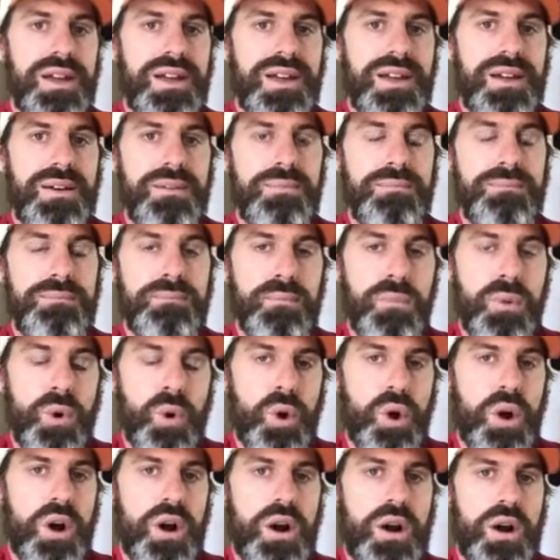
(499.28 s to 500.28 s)

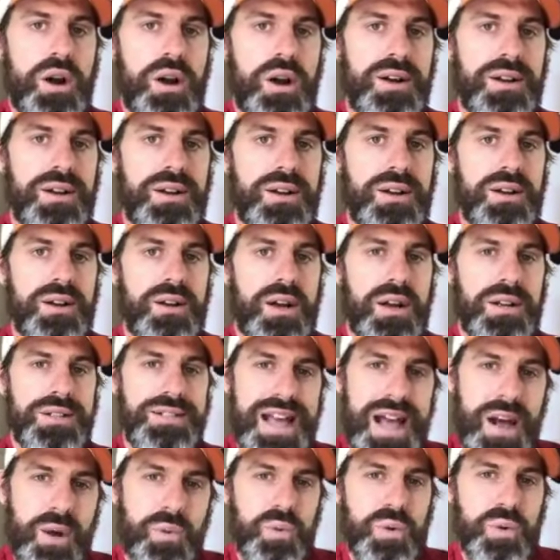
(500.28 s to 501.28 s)
more, a
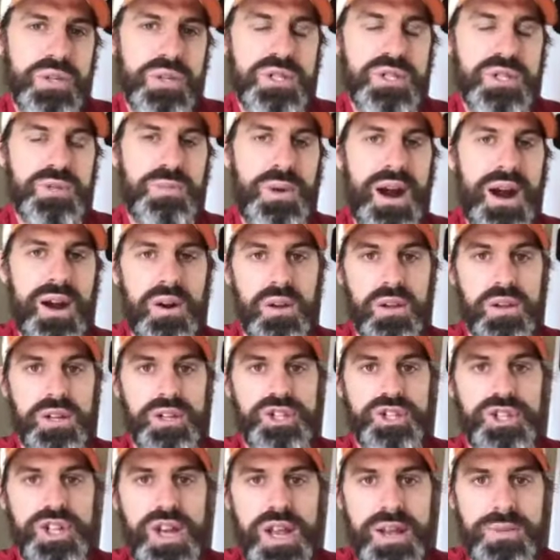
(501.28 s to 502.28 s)
downward spiral, a
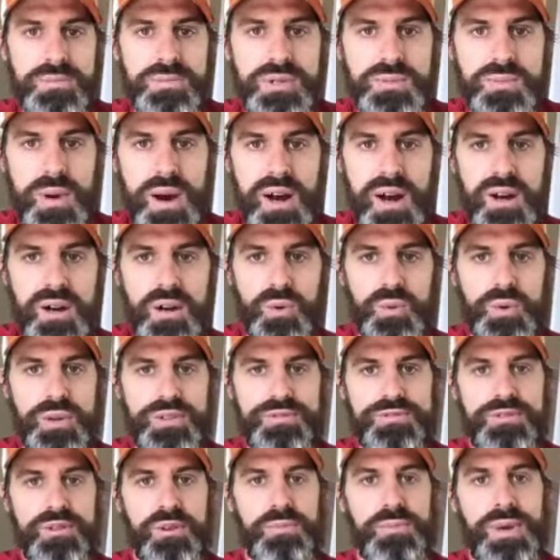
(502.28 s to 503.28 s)
shame spiral. We
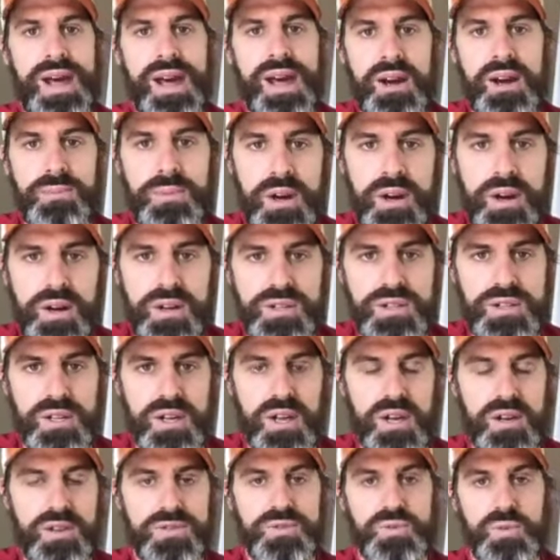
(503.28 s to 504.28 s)
feel bad about
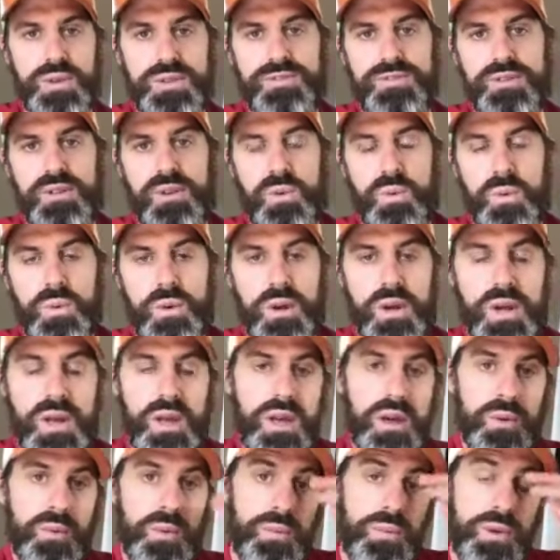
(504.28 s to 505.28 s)
ourselves.
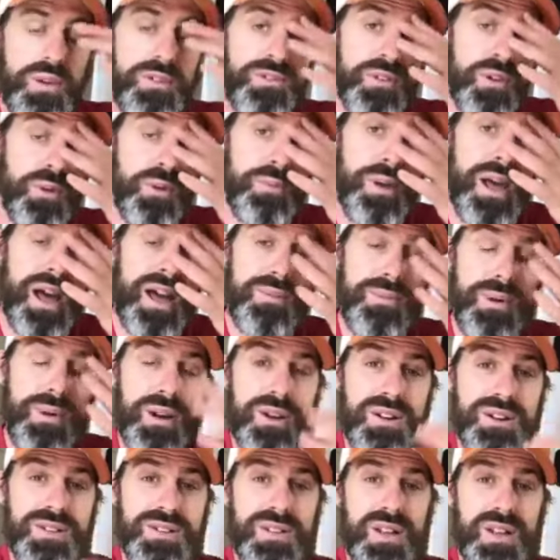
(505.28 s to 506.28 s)
When we feel bad about
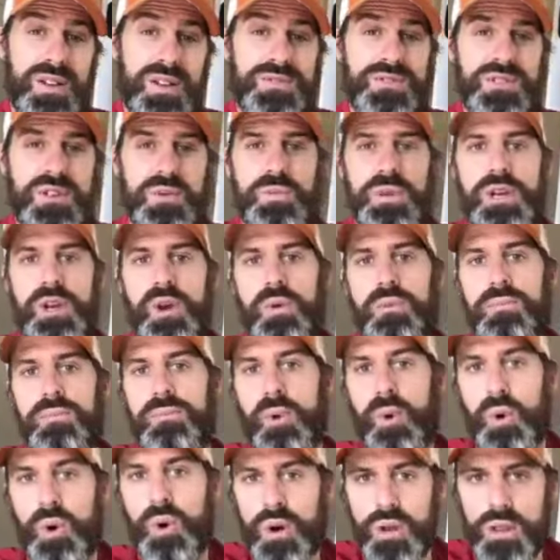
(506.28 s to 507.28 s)
ourselves, then we go
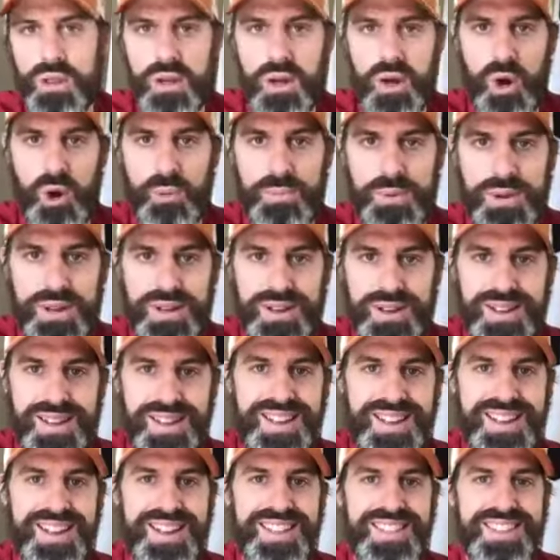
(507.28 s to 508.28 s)
more to the coping,
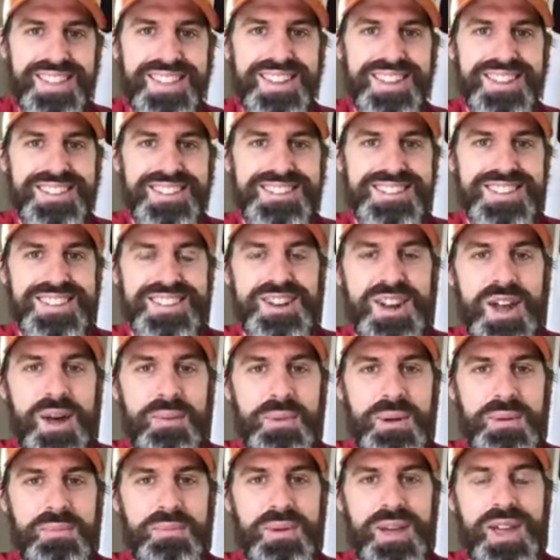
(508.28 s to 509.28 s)
to the
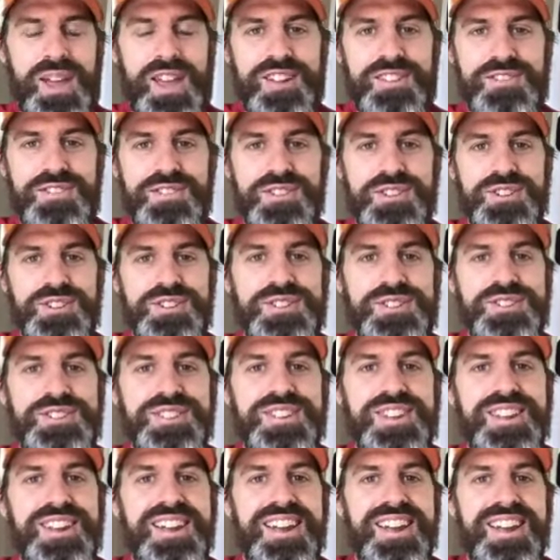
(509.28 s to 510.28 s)
numbing behaviors.
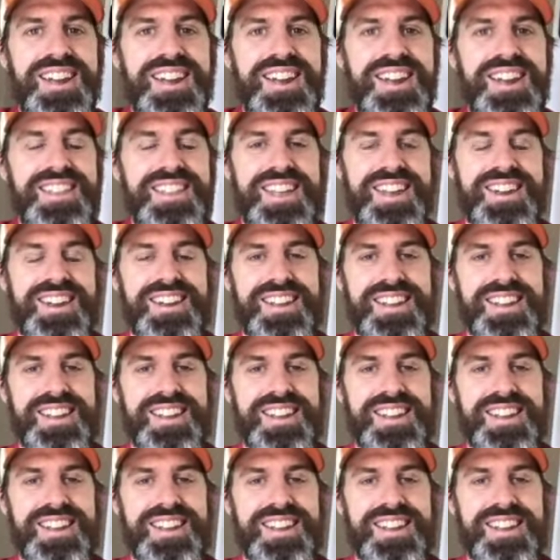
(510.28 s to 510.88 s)
And then